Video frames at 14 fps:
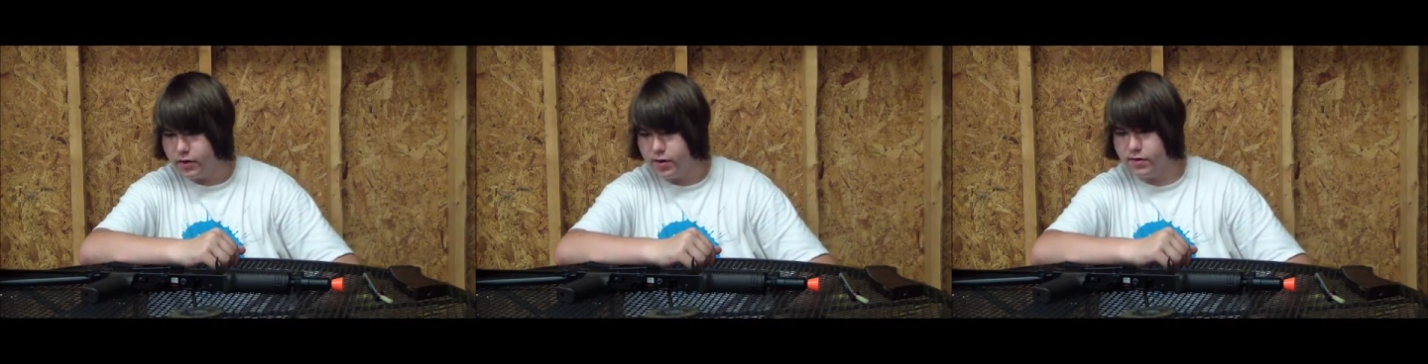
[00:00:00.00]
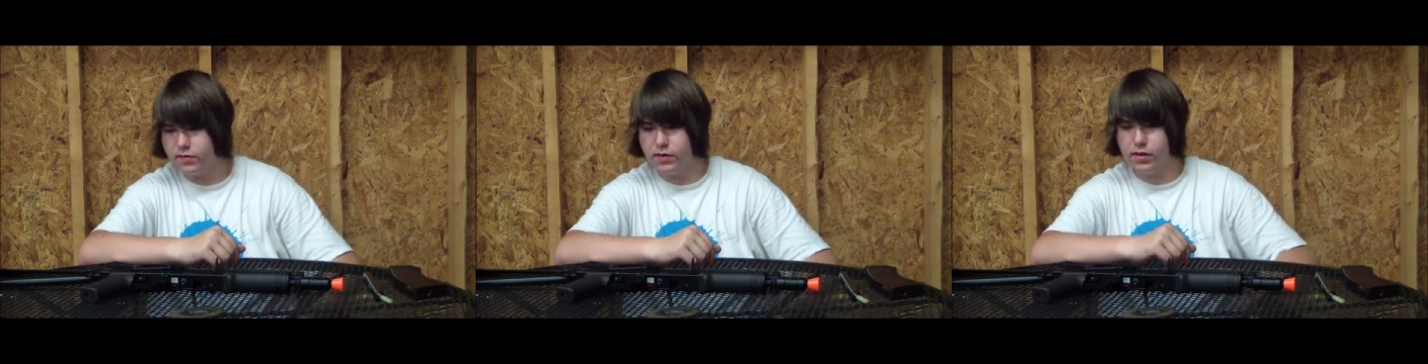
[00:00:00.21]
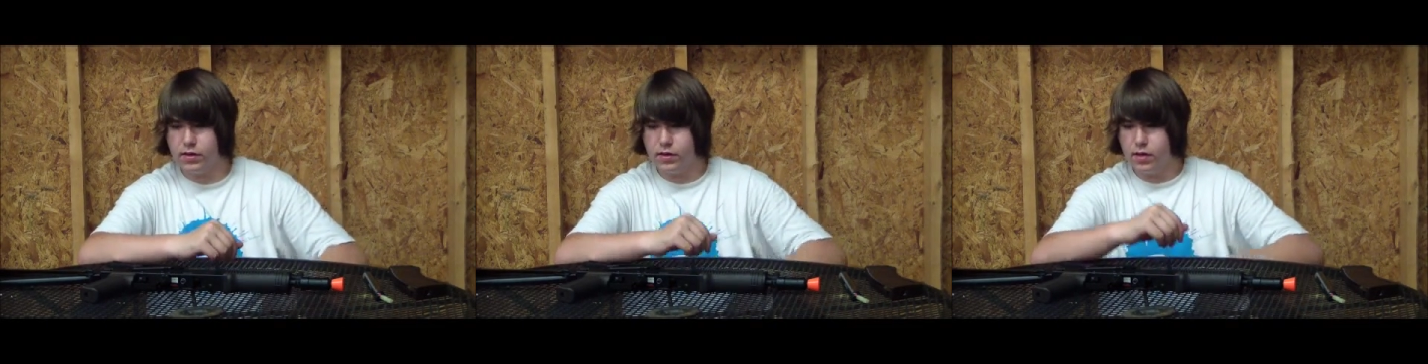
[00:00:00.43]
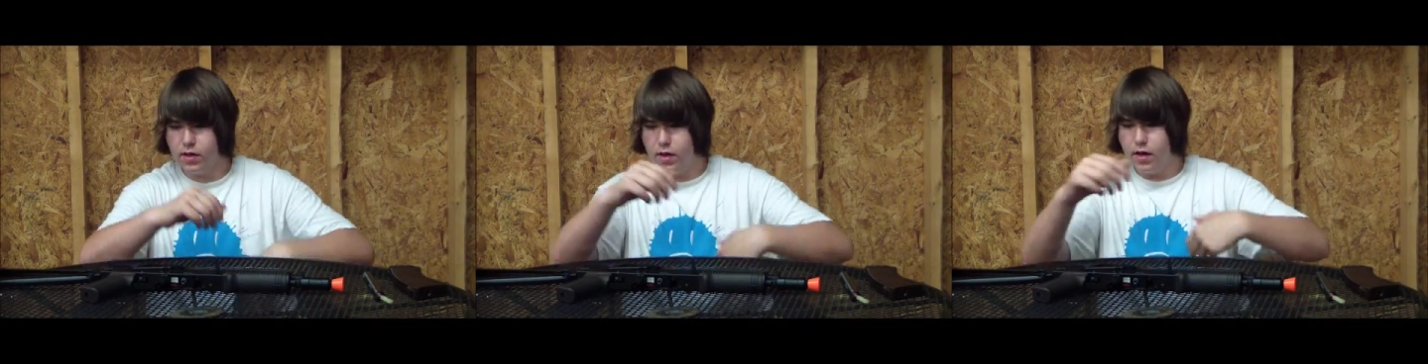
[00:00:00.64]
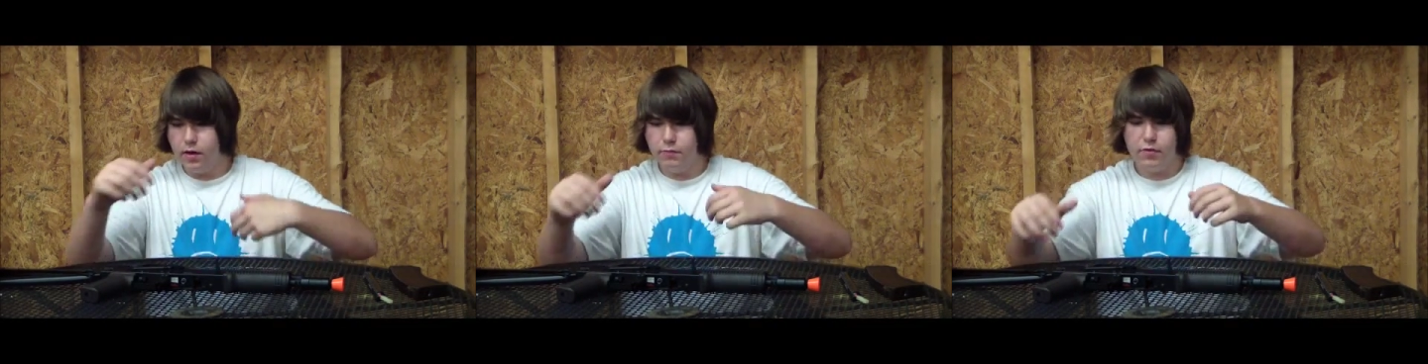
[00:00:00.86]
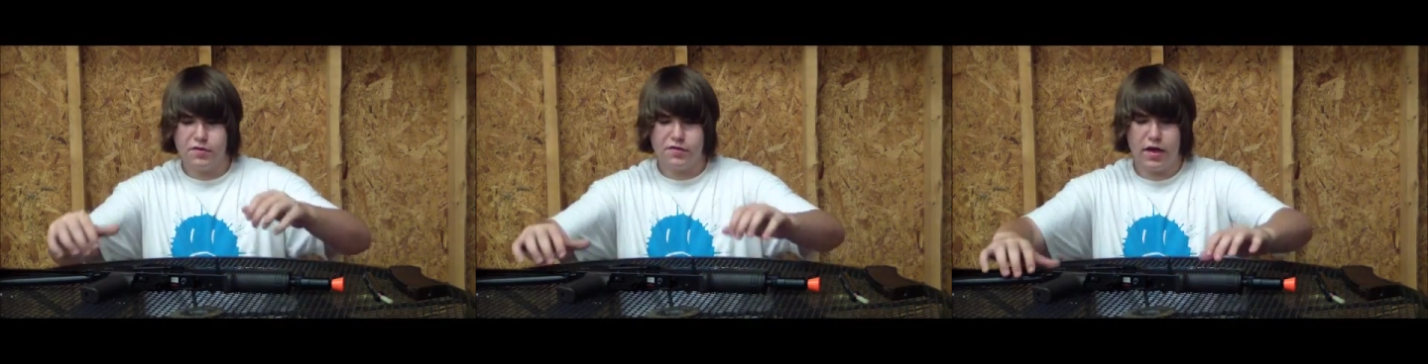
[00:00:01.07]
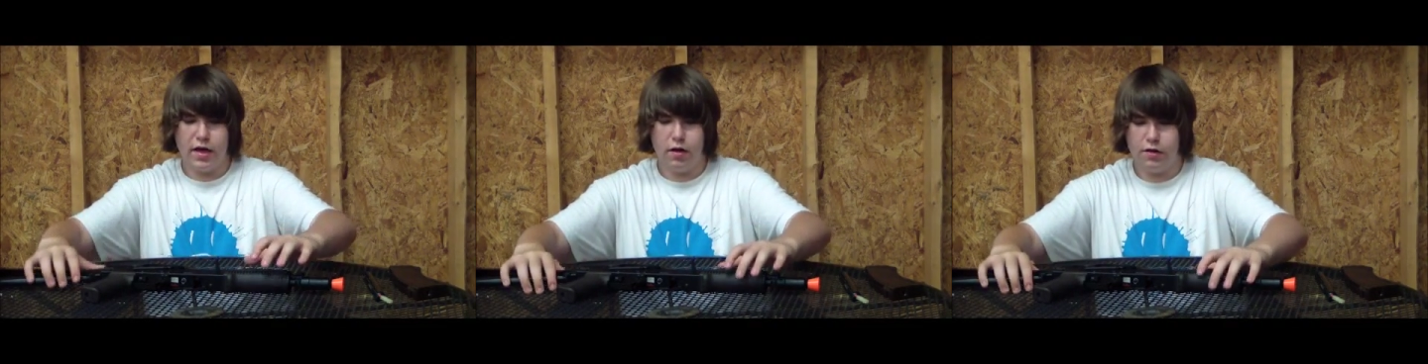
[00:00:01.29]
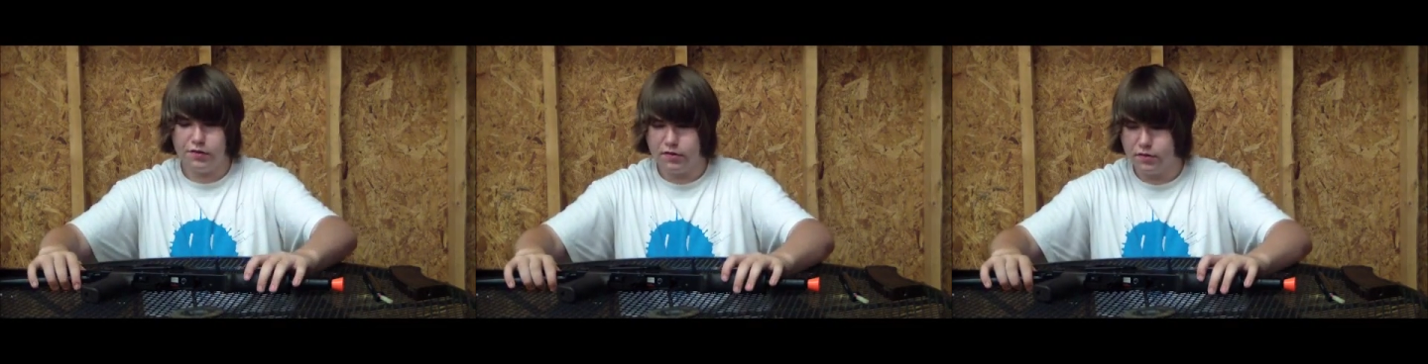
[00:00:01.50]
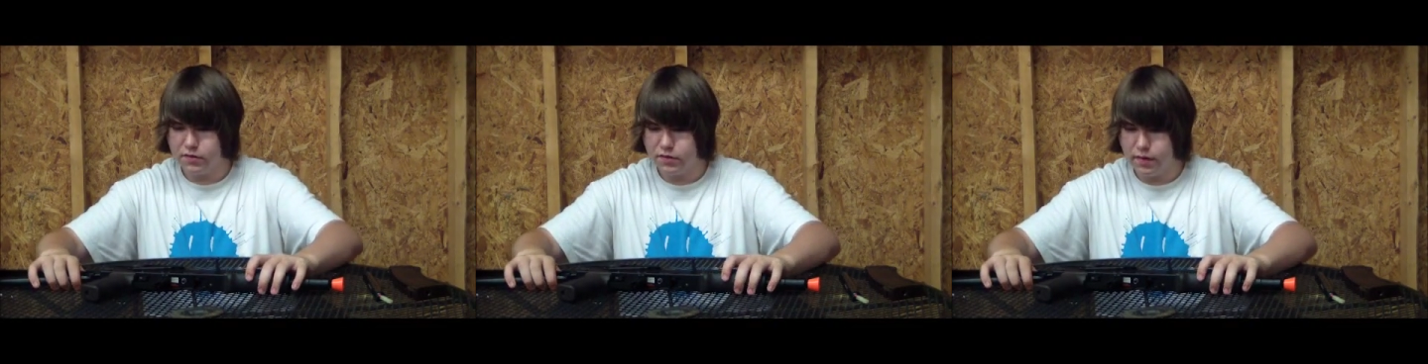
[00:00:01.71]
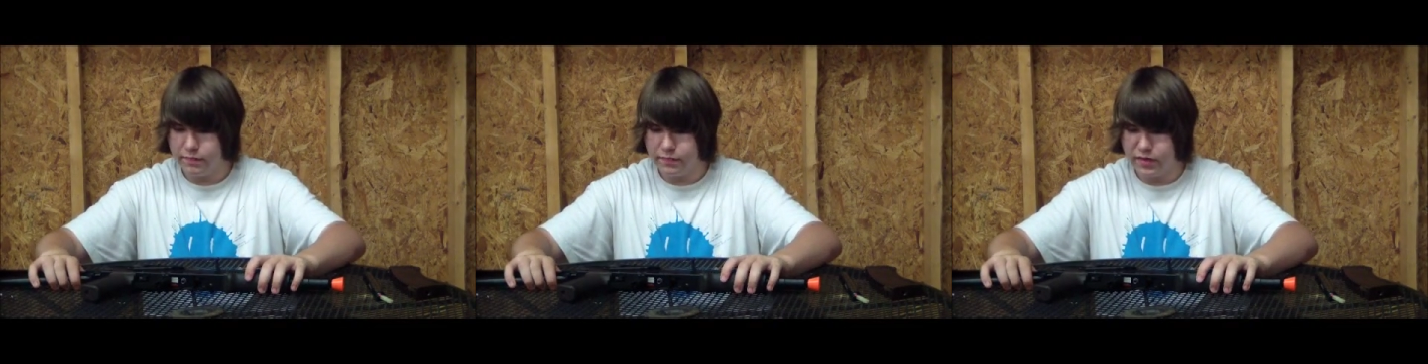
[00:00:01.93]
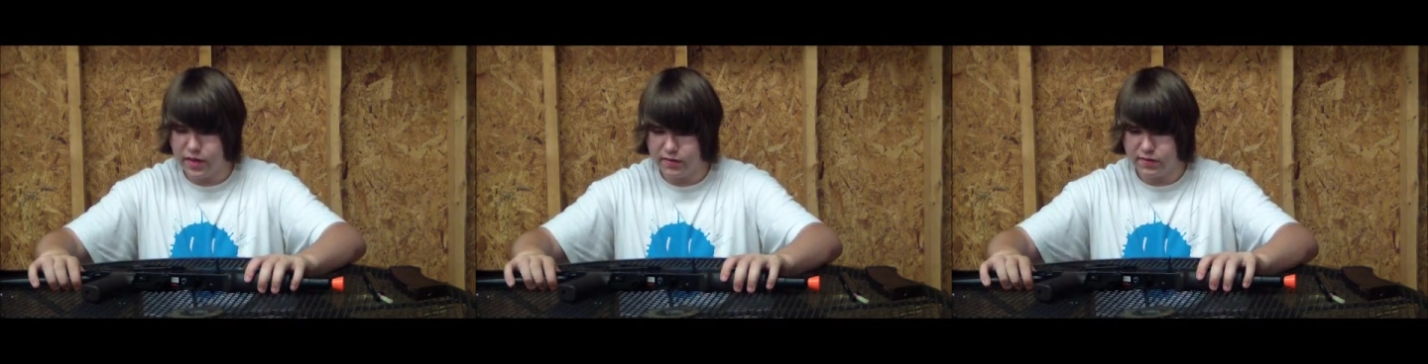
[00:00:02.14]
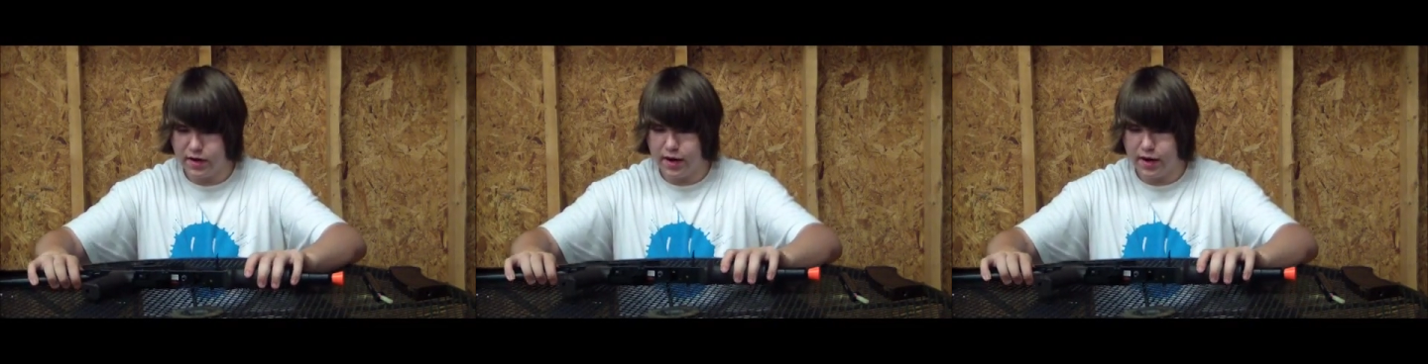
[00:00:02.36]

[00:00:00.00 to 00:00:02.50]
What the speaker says: very nicely. We'll say also some things